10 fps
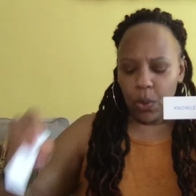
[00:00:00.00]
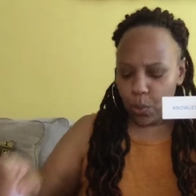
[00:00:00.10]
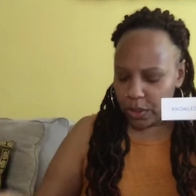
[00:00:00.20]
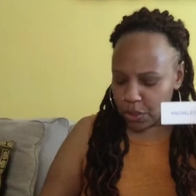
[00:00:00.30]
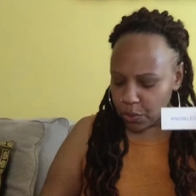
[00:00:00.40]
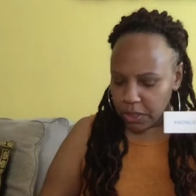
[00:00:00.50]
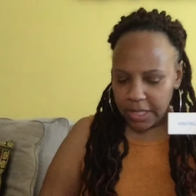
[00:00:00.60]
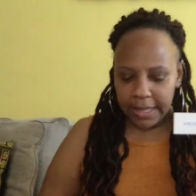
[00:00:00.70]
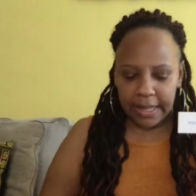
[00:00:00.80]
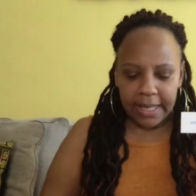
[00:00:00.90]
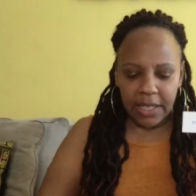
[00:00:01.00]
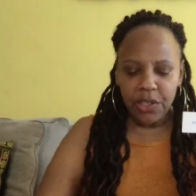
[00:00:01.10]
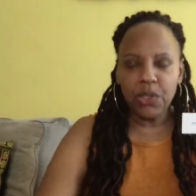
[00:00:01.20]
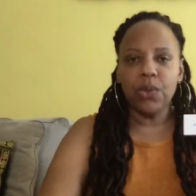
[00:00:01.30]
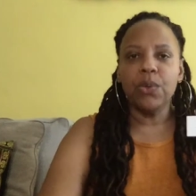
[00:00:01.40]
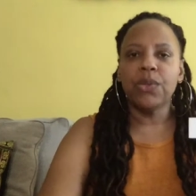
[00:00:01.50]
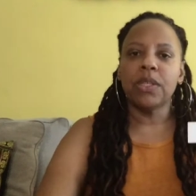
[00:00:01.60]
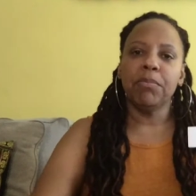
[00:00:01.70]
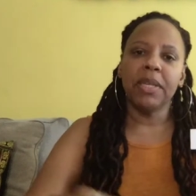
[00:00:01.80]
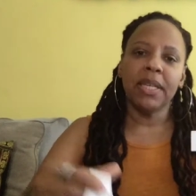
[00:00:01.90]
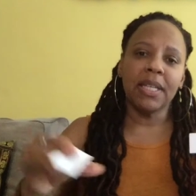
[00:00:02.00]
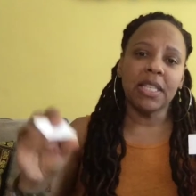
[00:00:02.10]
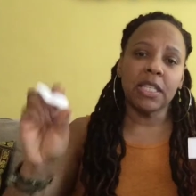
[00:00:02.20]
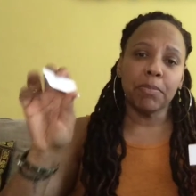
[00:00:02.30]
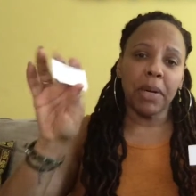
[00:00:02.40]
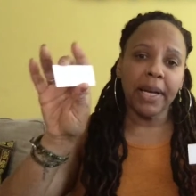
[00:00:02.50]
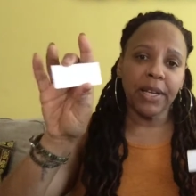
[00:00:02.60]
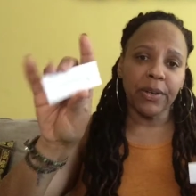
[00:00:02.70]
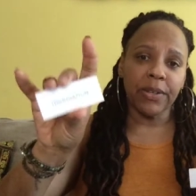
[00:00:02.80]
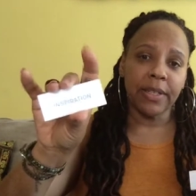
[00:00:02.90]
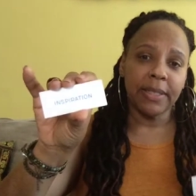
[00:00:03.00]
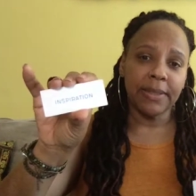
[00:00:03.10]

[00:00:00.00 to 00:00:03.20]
What's going to lead you to be inspired?